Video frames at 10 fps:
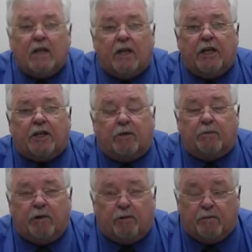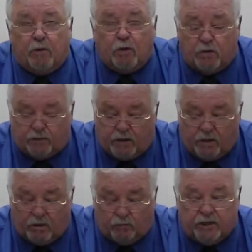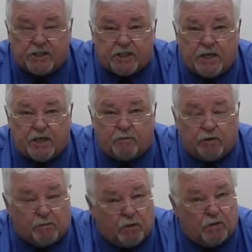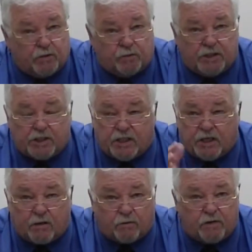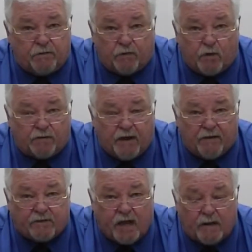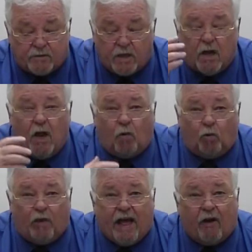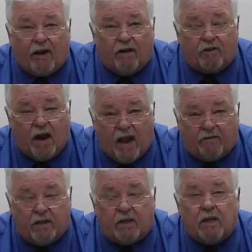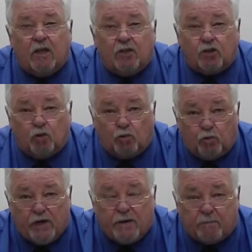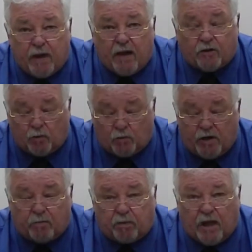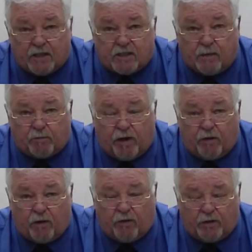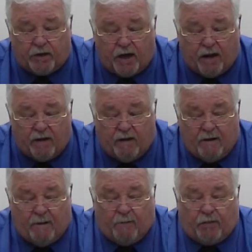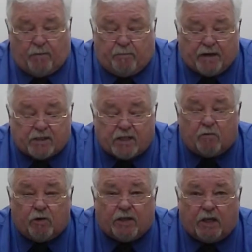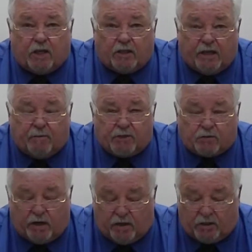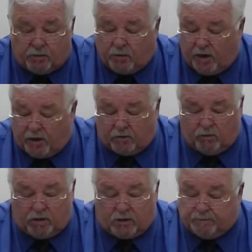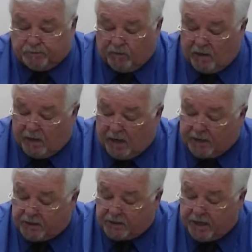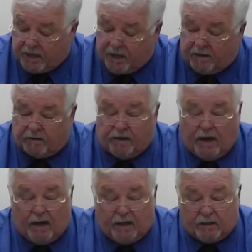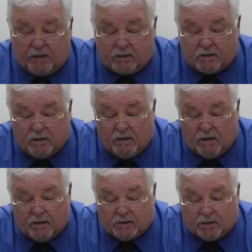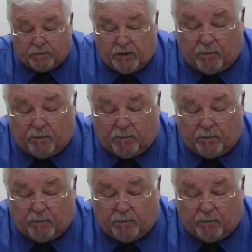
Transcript: it can be removed, reseated, removed, reseated 3, 4, 5 times without ever having to repaint, reapply separator on the die. The best thing we did in demonstrating this product was, I can take a die like this, simply